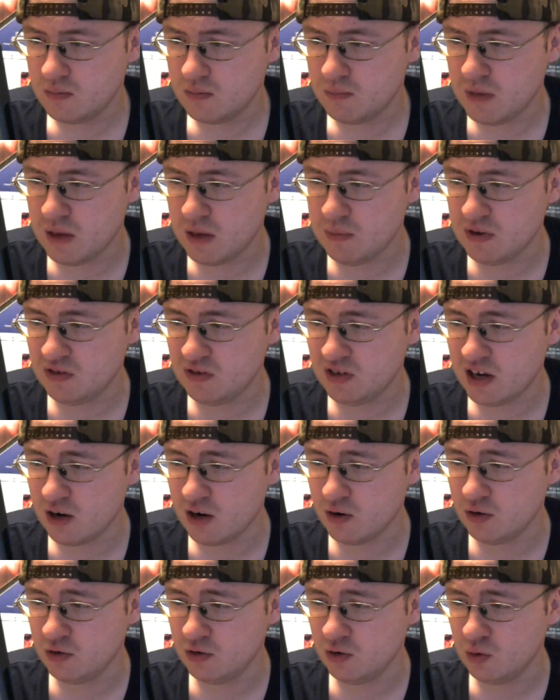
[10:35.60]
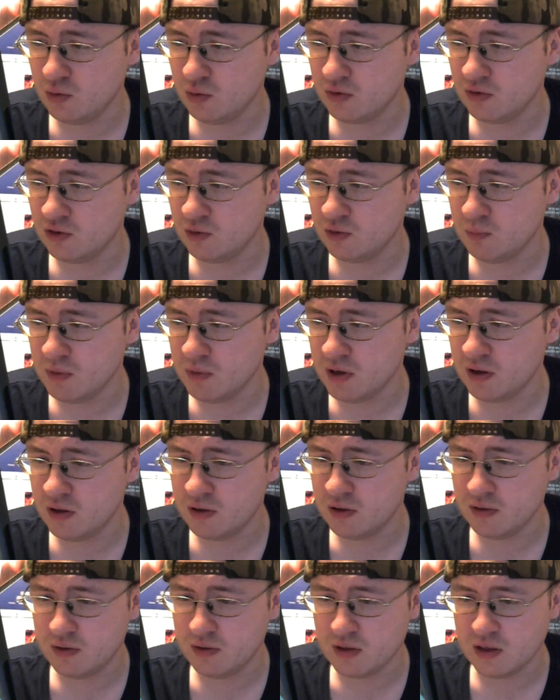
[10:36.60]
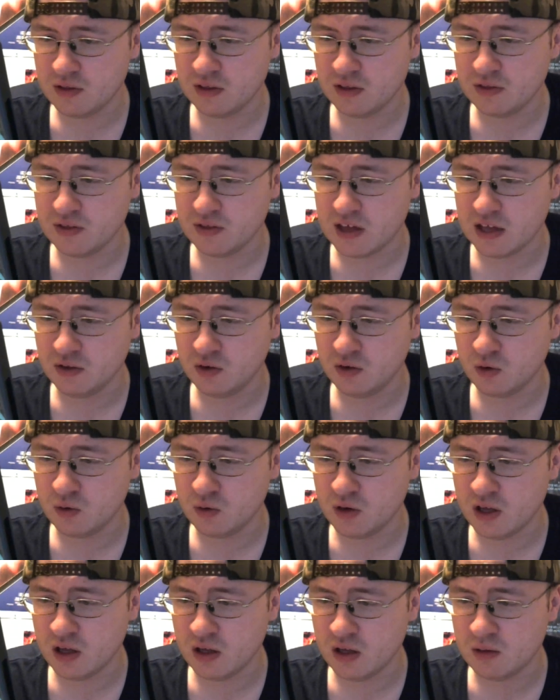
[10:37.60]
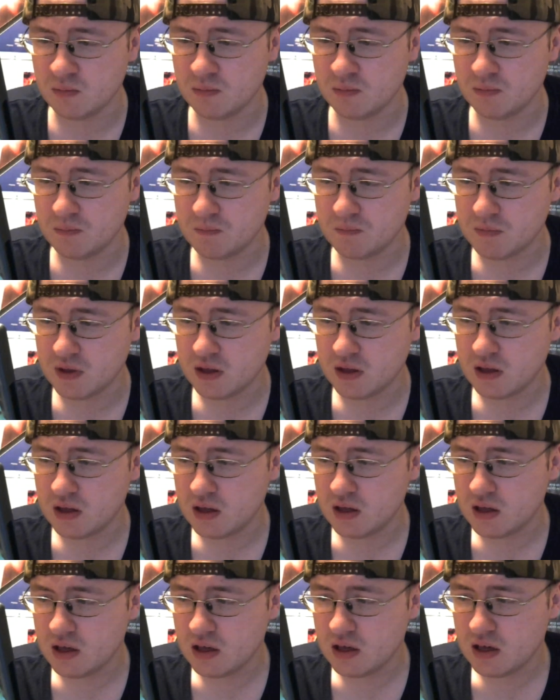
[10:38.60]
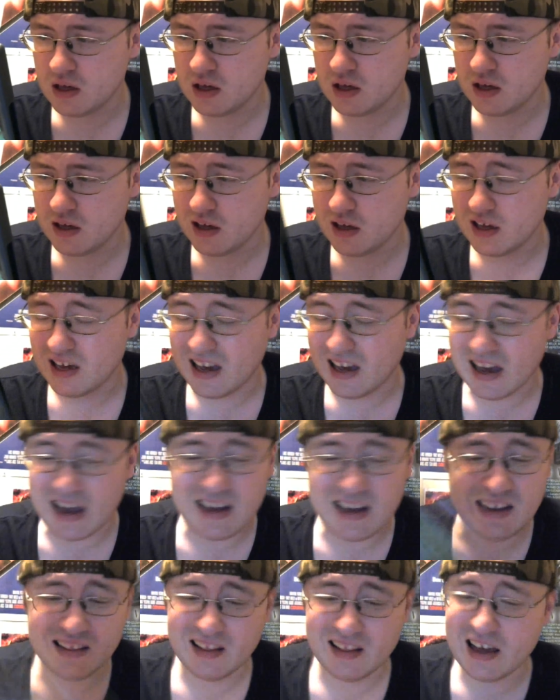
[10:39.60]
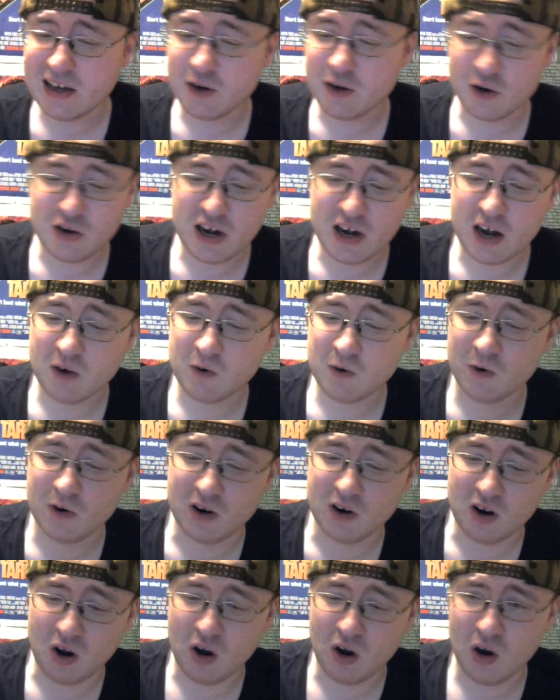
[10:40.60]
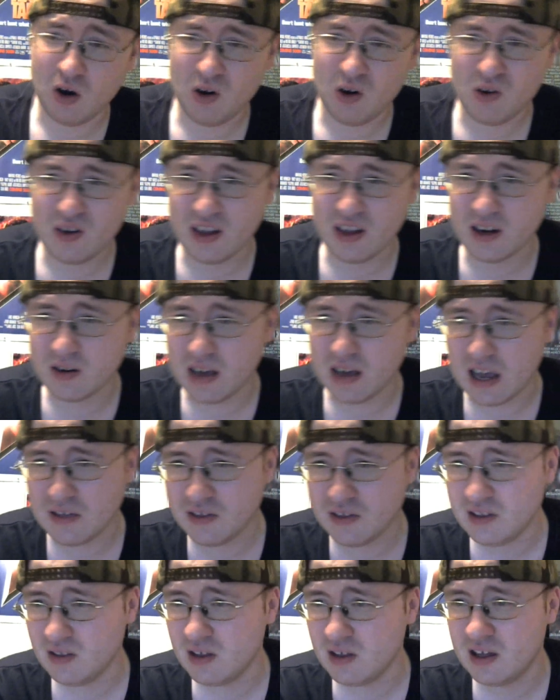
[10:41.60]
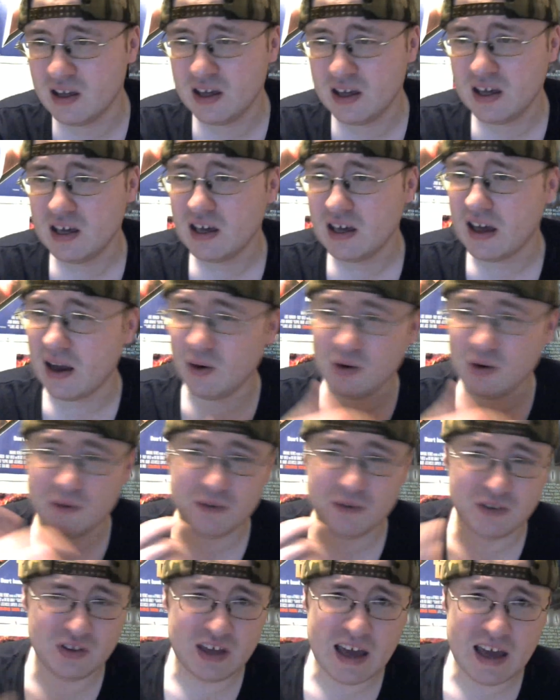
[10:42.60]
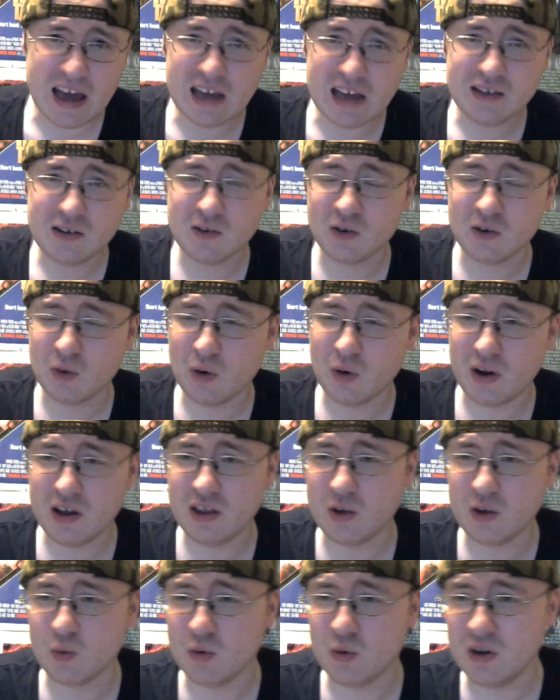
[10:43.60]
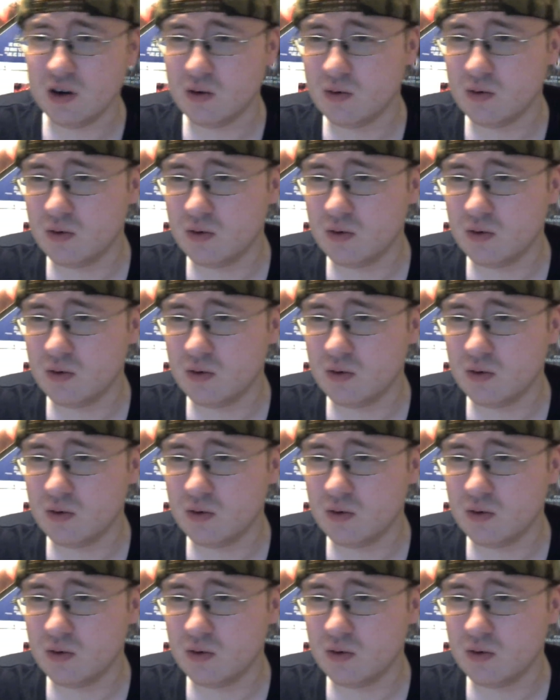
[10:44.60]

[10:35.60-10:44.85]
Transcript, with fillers: Maybe Terry Susan Smith. I think that's her name. I didn't like her character at all, and I think I don't know if it's the actor or the way they writ,